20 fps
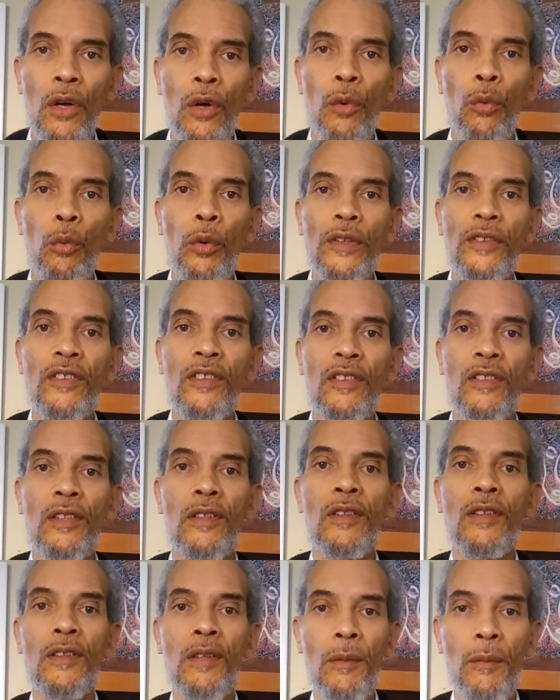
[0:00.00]
which
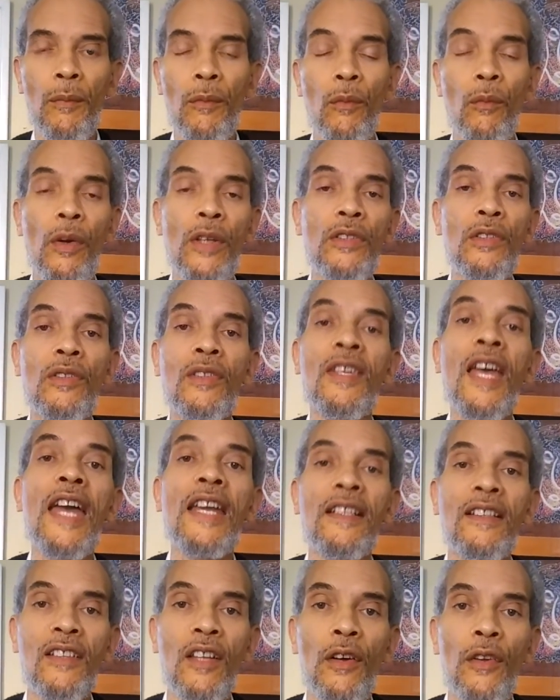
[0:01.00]
when you
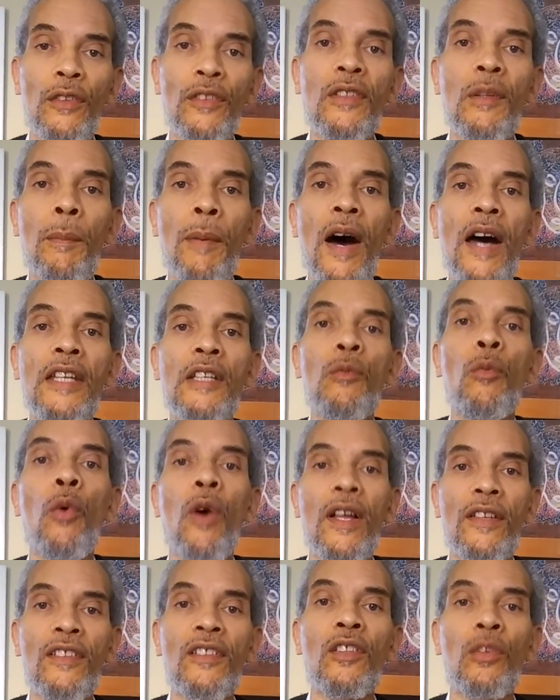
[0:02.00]
take those, the body
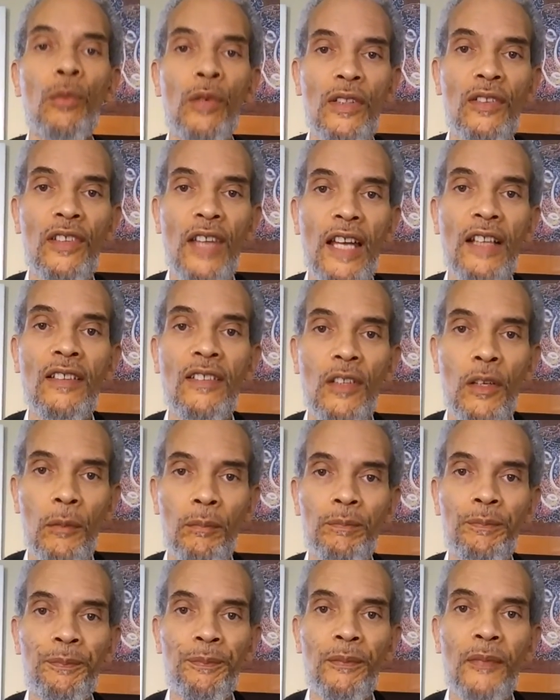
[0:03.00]
wants to reject
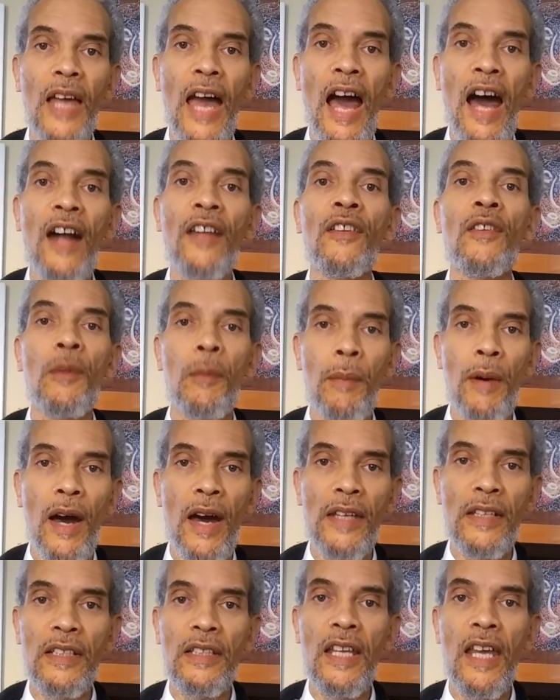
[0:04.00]
them out of the
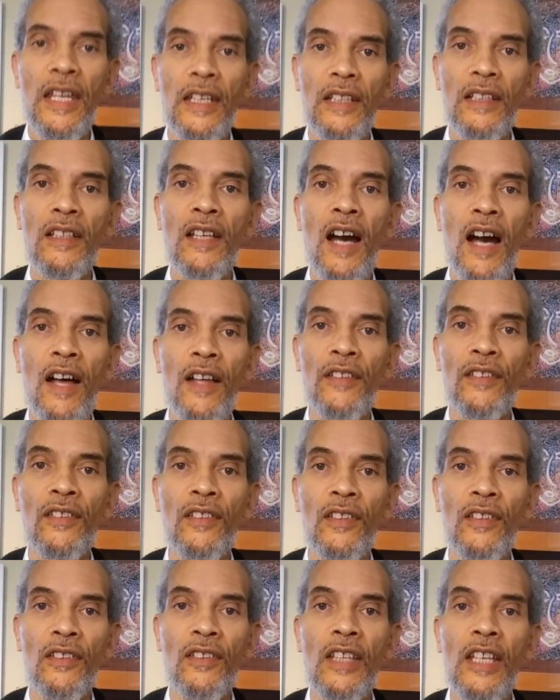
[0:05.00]
body, and it
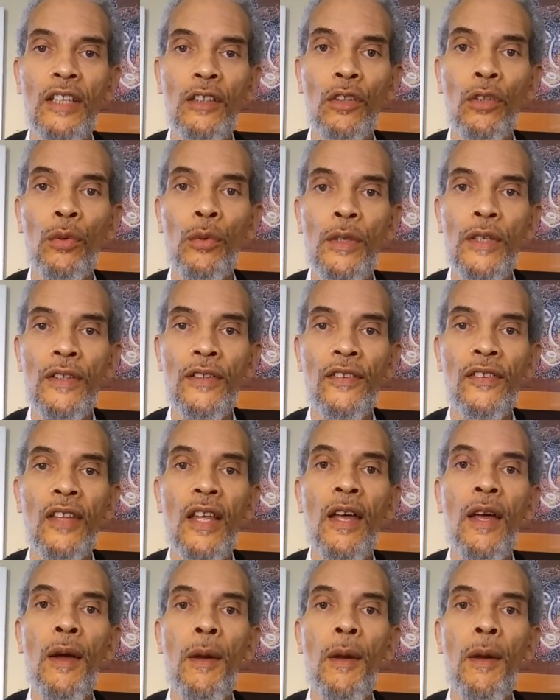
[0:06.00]
causes increased